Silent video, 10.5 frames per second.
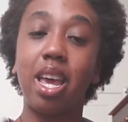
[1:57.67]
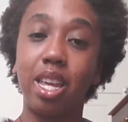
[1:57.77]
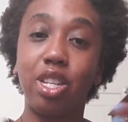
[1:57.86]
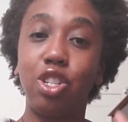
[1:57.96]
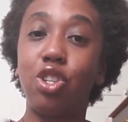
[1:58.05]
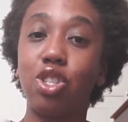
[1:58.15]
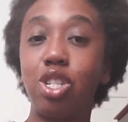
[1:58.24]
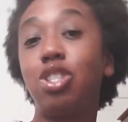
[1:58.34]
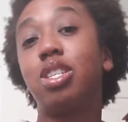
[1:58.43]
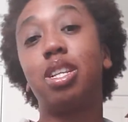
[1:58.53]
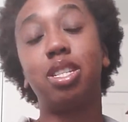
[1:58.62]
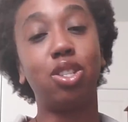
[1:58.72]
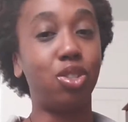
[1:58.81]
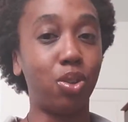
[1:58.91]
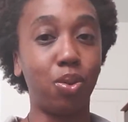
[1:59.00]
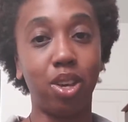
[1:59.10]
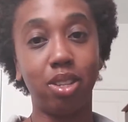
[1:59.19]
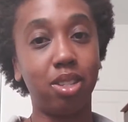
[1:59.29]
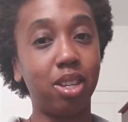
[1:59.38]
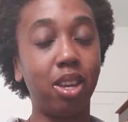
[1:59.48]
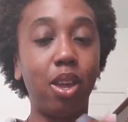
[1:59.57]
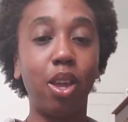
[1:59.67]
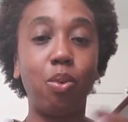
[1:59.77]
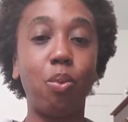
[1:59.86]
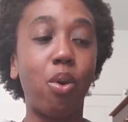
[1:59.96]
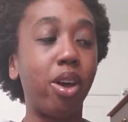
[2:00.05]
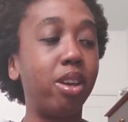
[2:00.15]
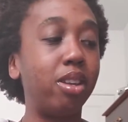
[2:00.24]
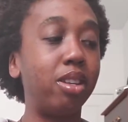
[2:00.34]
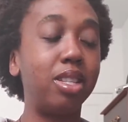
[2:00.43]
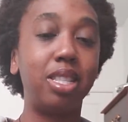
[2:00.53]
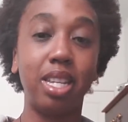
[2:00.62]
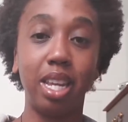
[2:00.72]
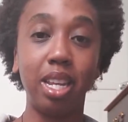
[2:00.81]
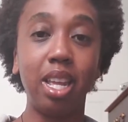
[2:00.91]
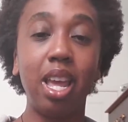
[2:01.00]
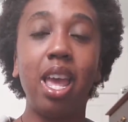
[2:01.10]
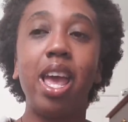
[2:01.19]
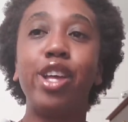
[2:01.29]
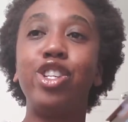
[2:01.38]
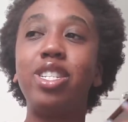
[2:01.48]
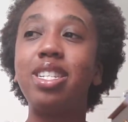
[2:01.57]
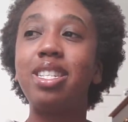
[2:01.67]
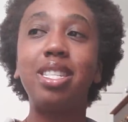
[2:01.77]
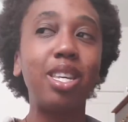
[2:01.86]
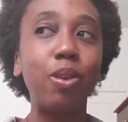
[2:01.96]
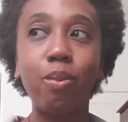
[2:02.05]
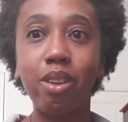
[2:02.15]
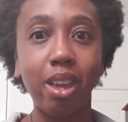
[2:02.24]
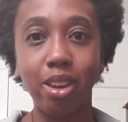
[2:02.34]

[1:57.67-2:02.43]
I can usually just listen to it in one sitting, and just to see what I